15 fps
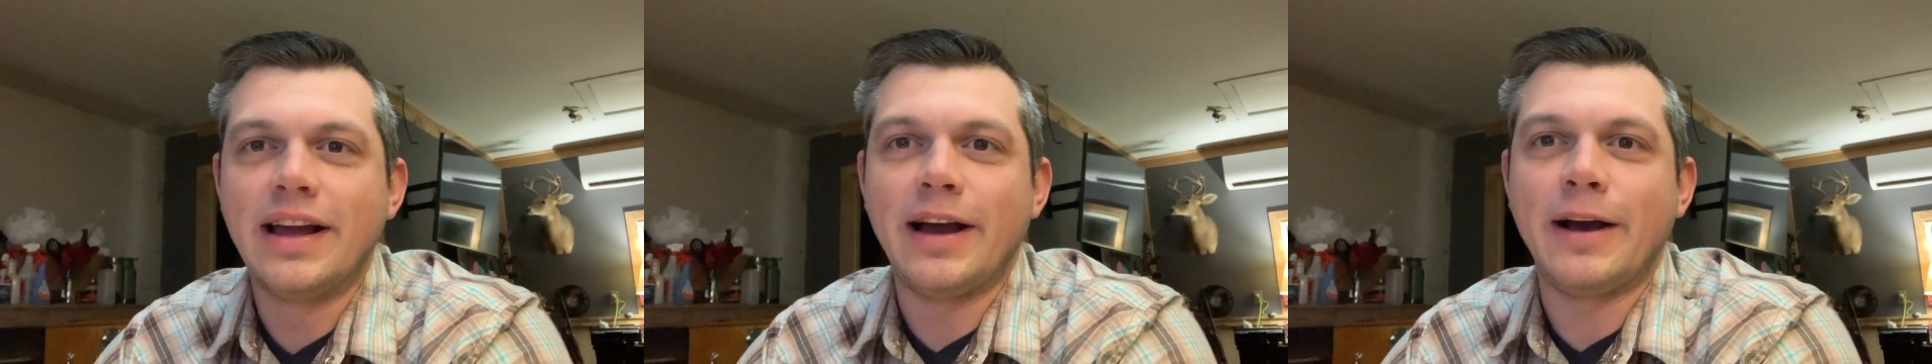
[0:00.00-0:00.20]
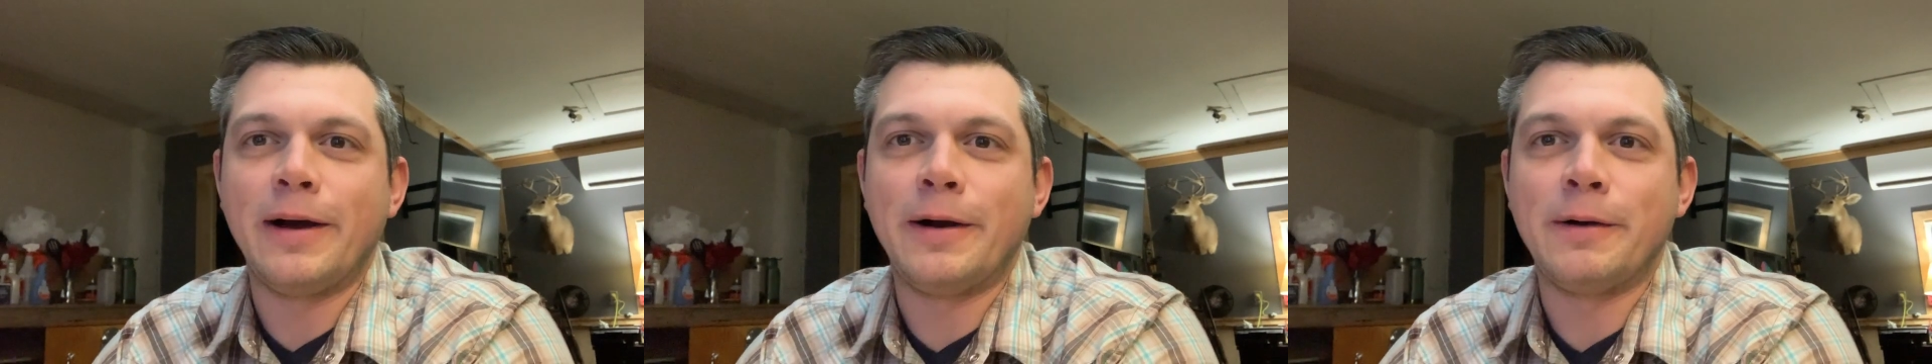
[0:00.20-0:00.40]

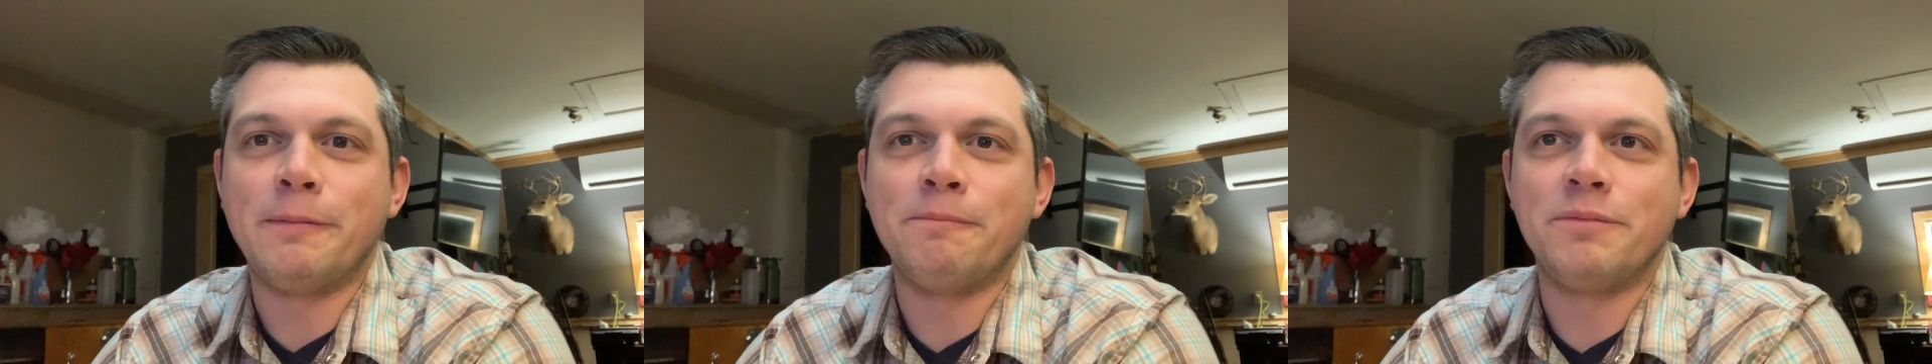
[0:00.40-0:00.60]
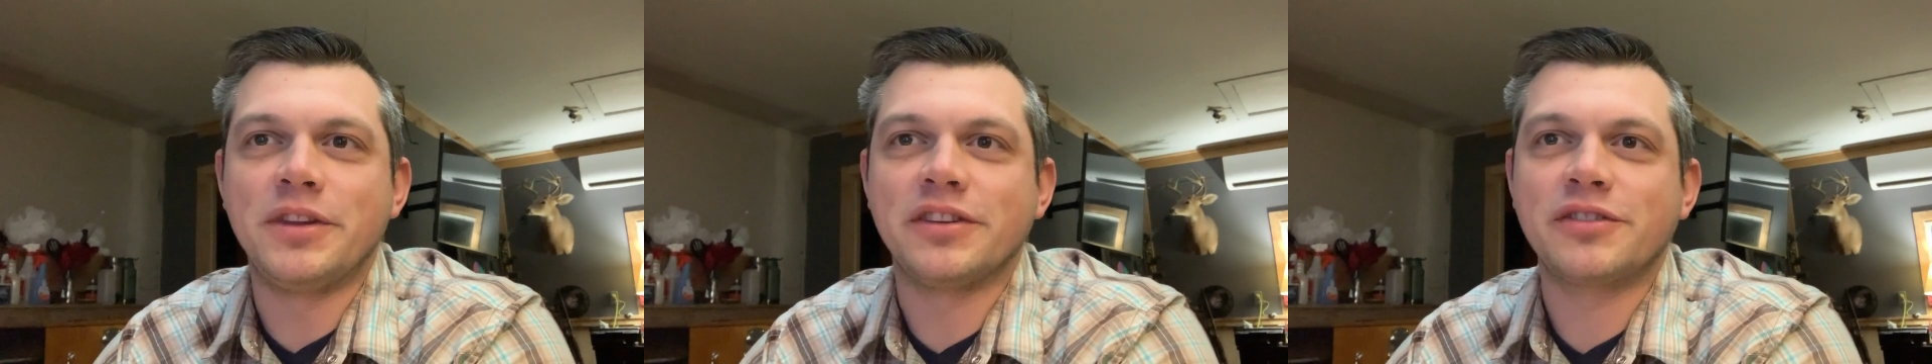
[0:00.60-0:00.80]

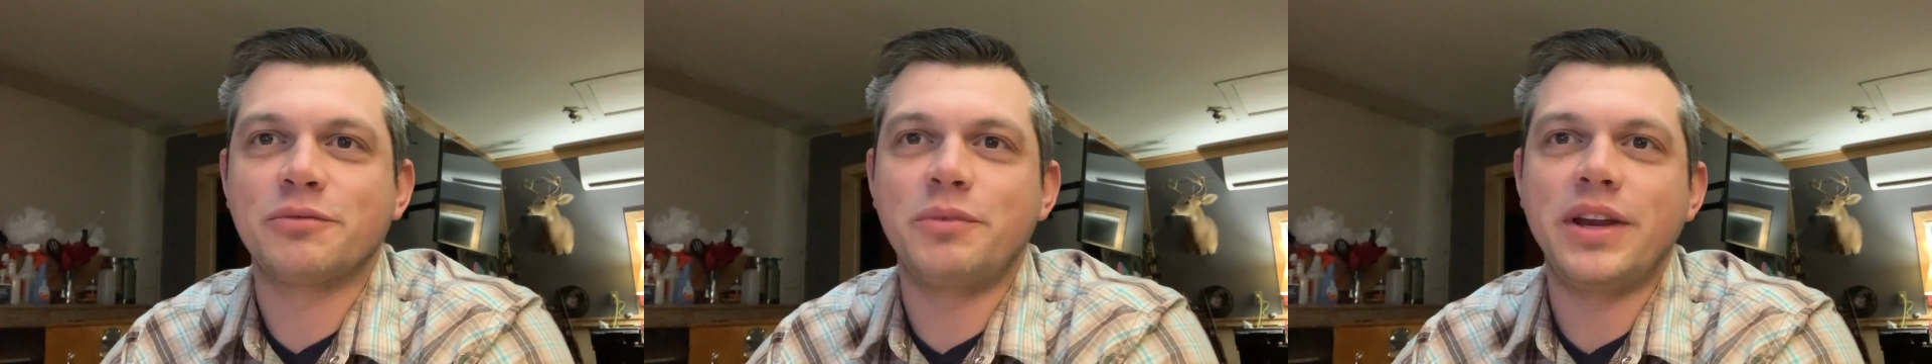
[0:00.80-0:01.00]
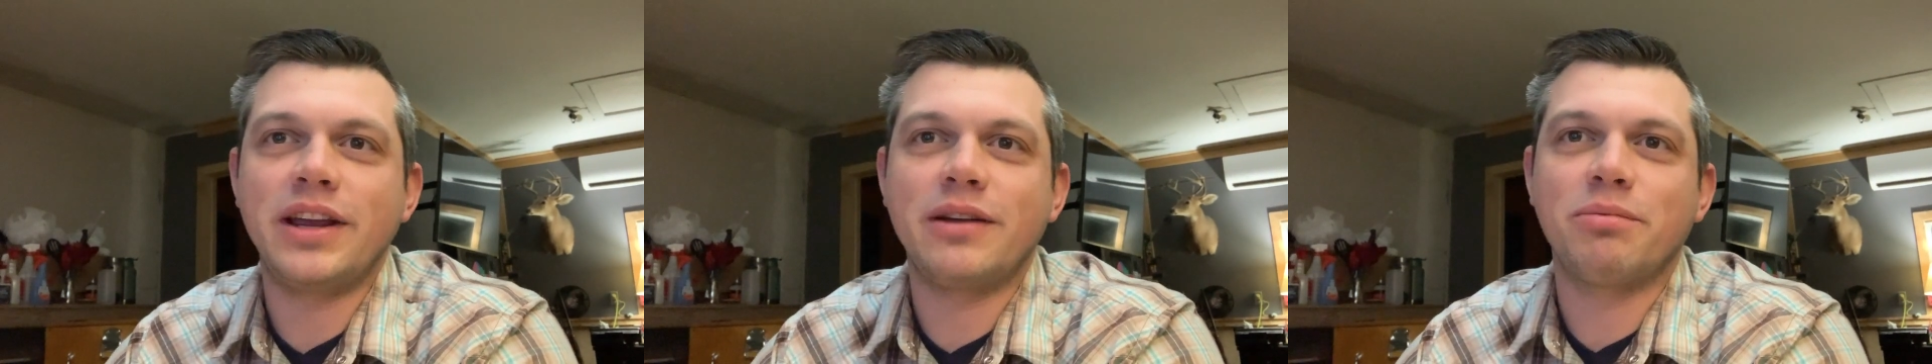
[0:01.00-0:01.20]
Um, this
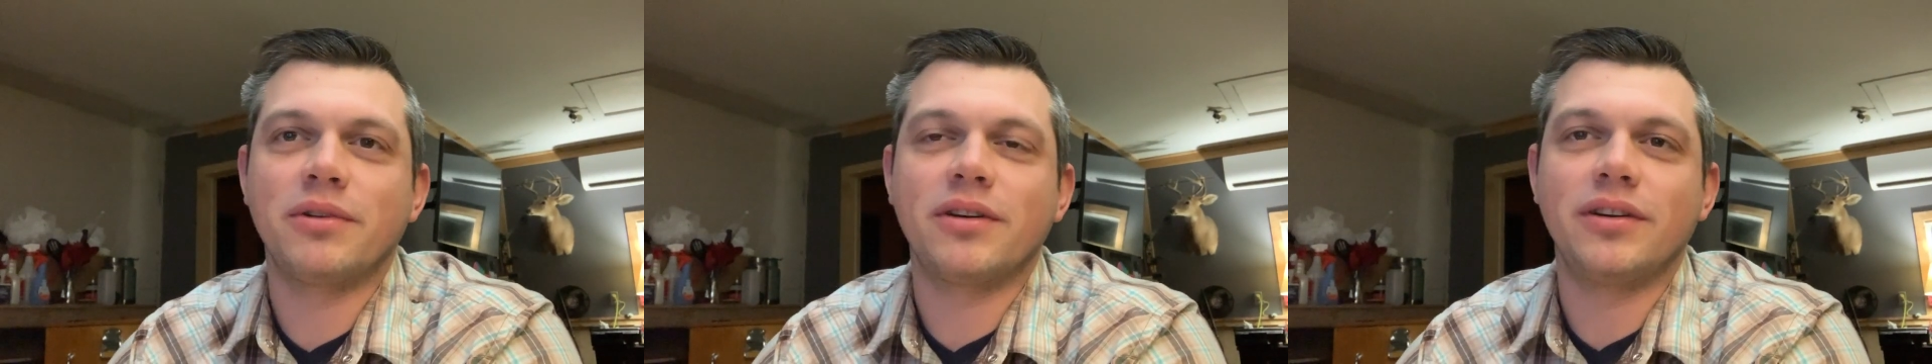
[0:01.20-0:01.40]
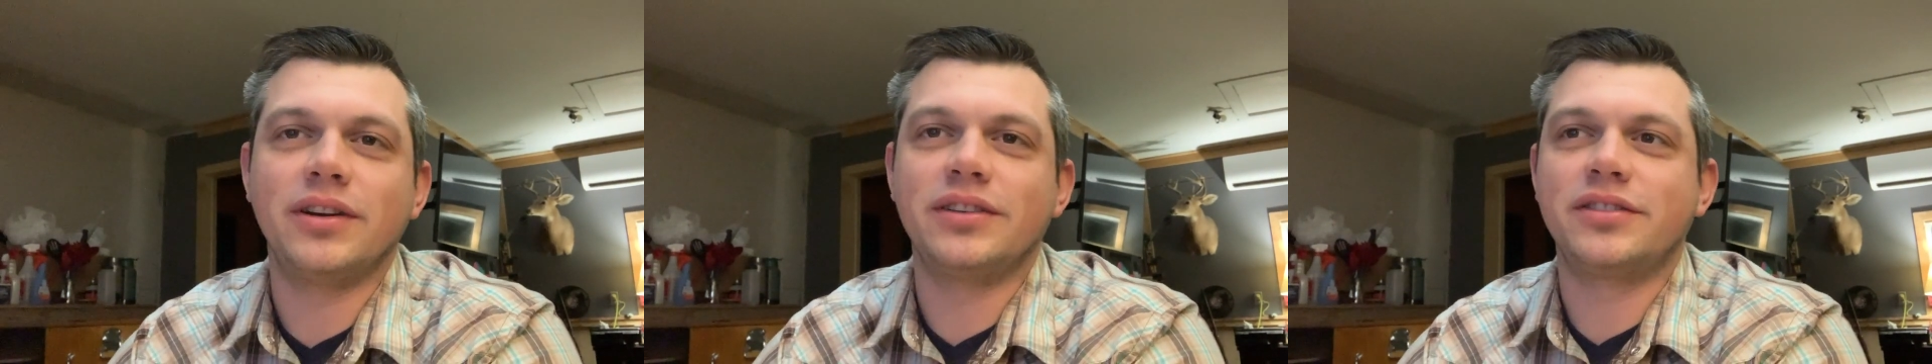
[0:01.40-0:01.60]
week we're
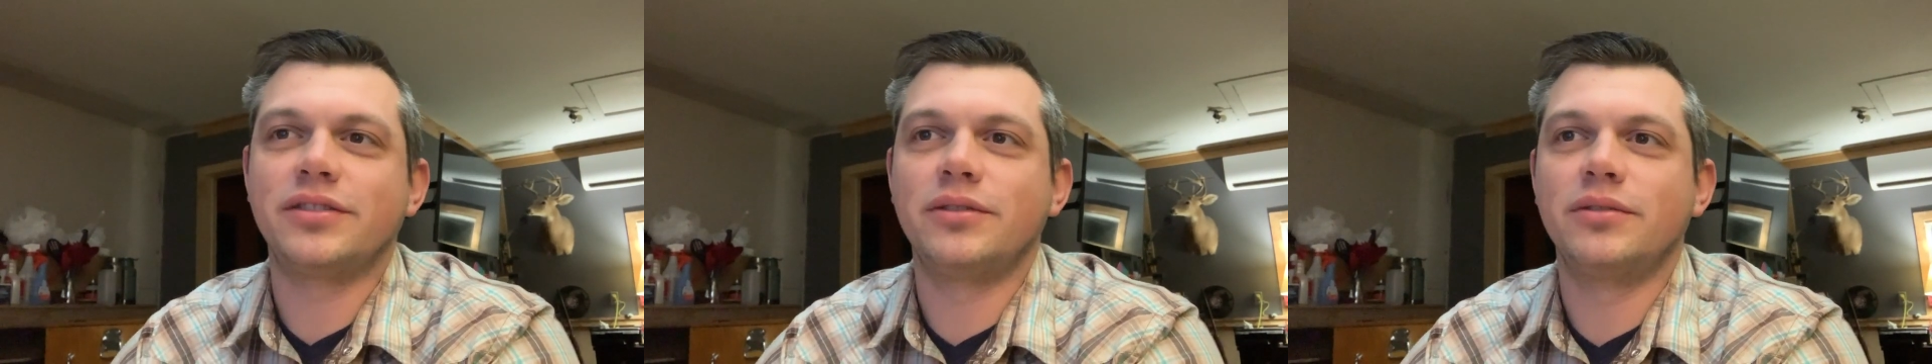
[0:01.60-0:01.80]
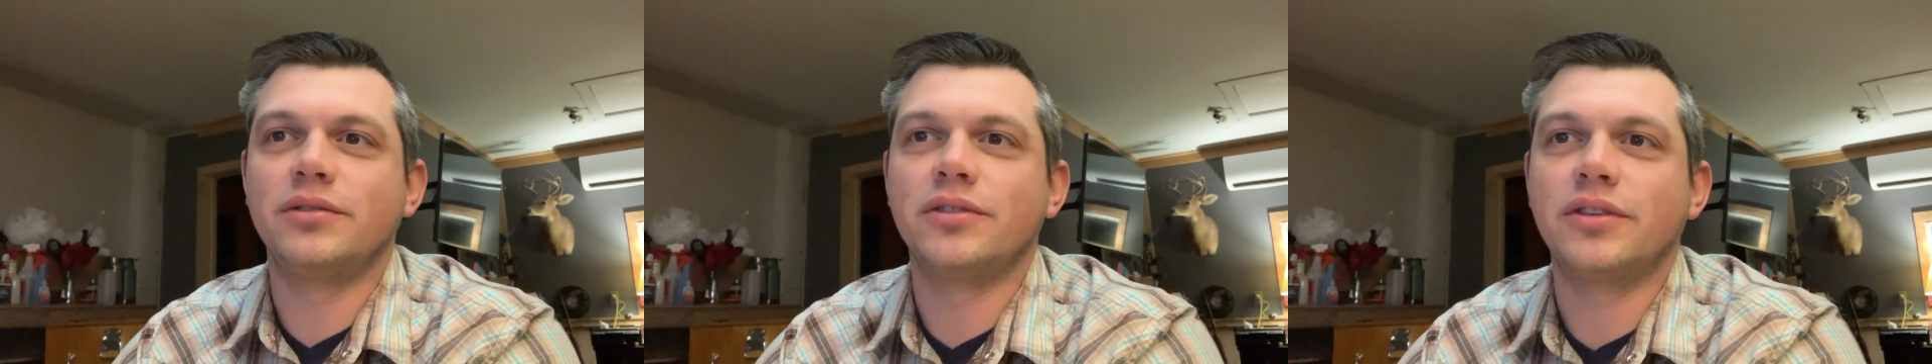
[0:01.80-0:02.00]
going
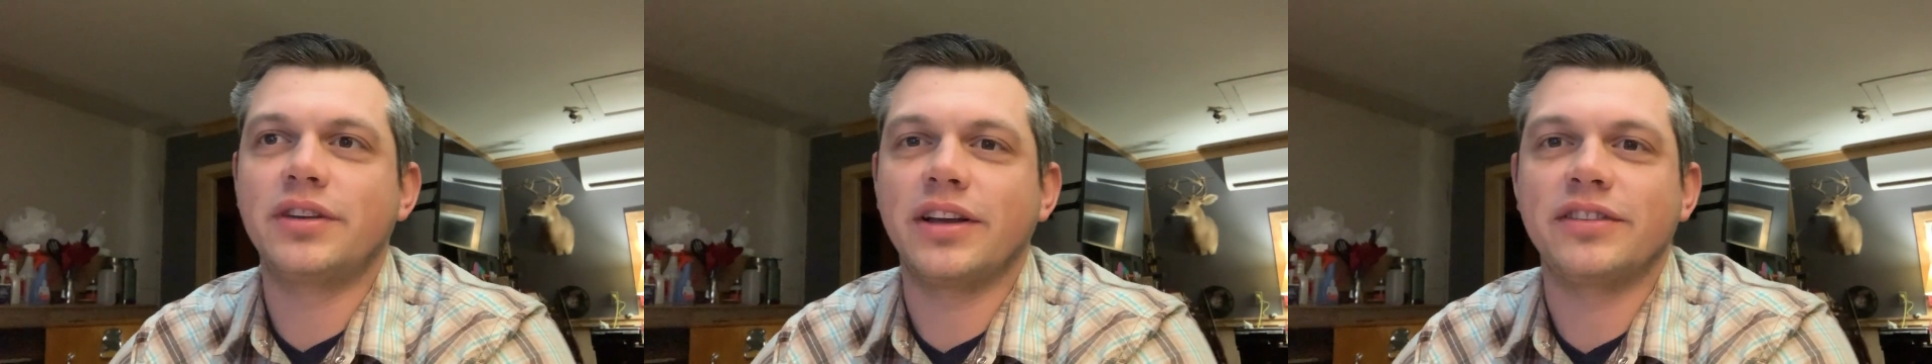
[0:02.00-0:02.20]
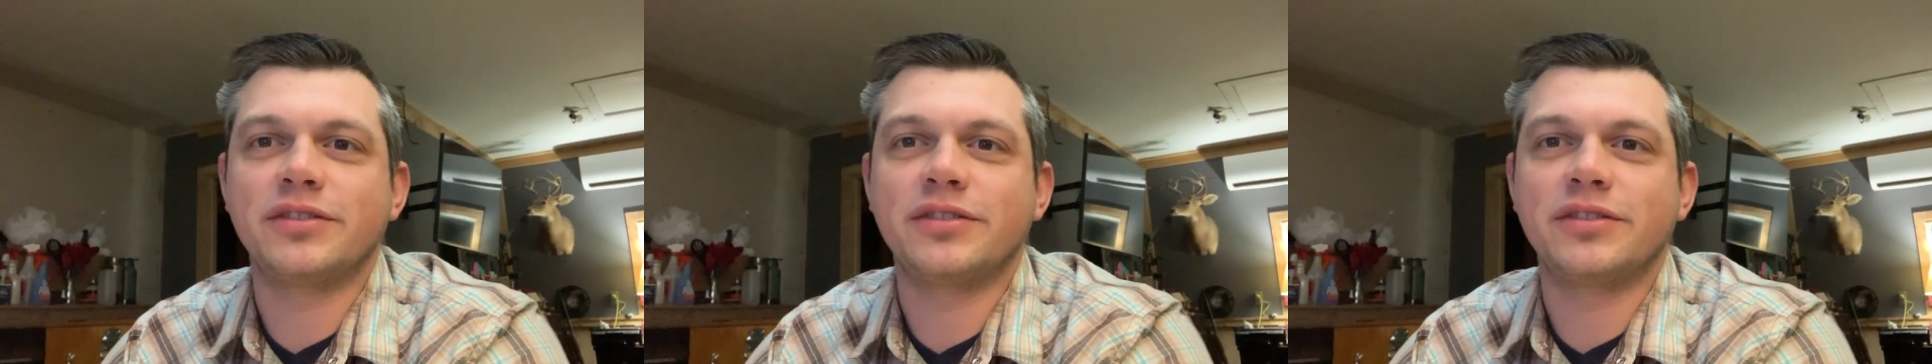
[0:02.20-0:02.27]
to look at